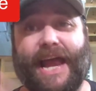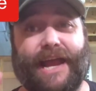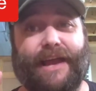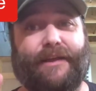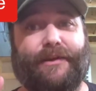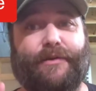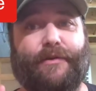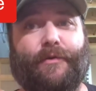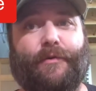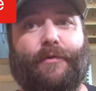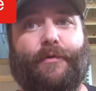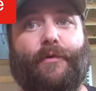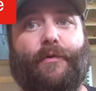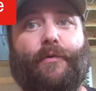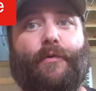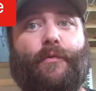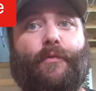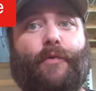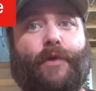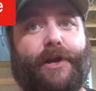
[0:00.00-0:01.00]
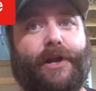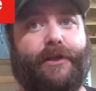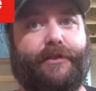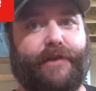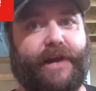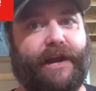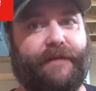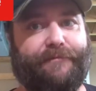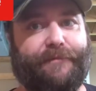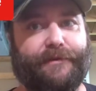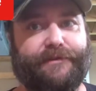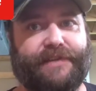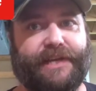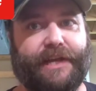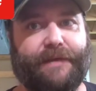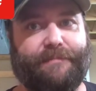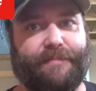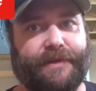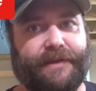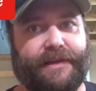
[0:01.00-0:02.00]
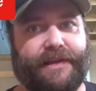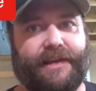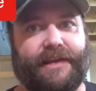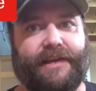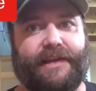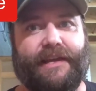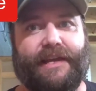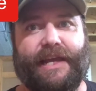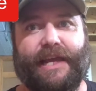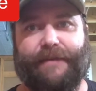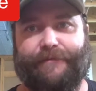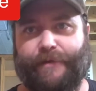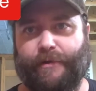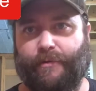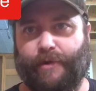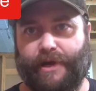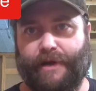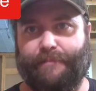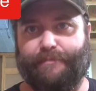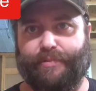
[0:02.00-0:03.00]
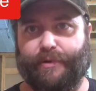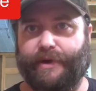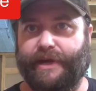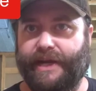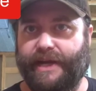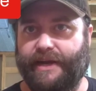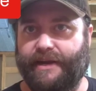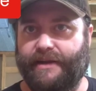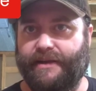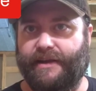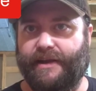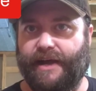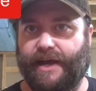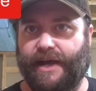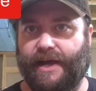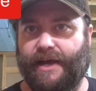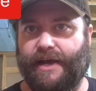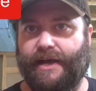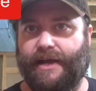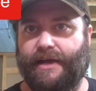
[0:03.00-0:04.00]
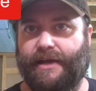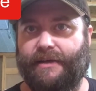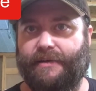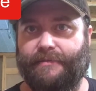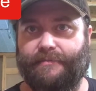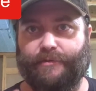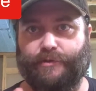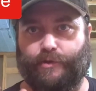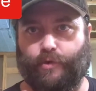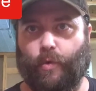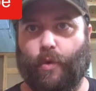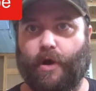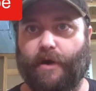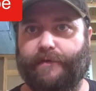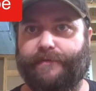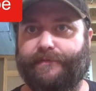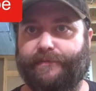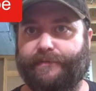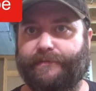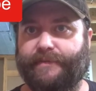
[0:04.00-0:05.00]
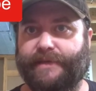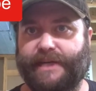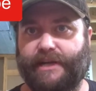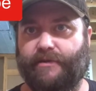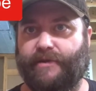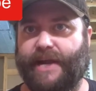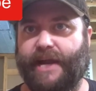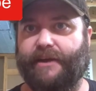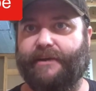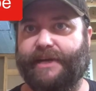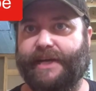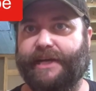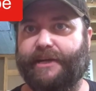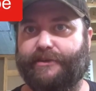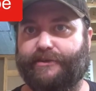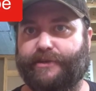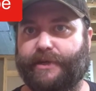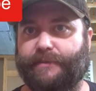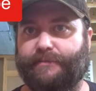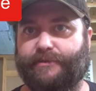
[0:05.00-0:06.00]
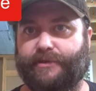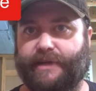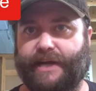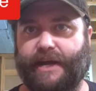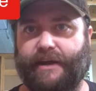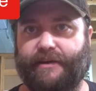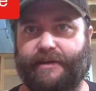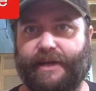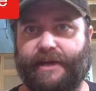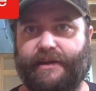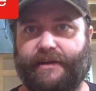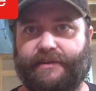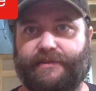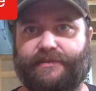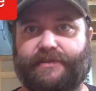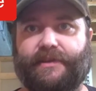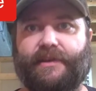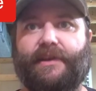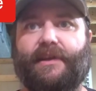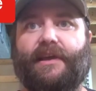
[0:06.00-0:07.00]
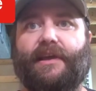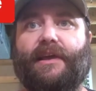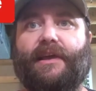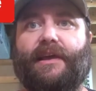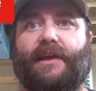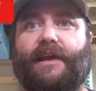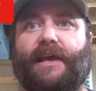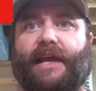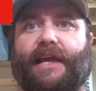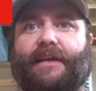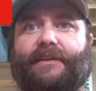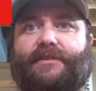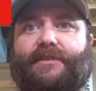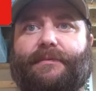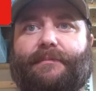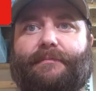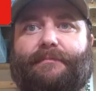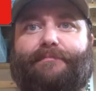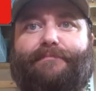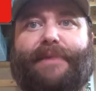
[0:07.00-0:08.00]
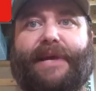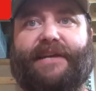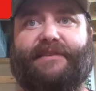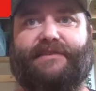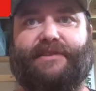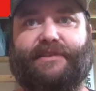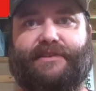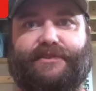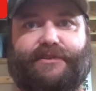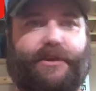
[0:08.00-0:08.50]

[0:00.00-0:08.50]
And one other helpful tip, if you want to breed dwarf Neocaridina shrimps or Caridinas, it's best to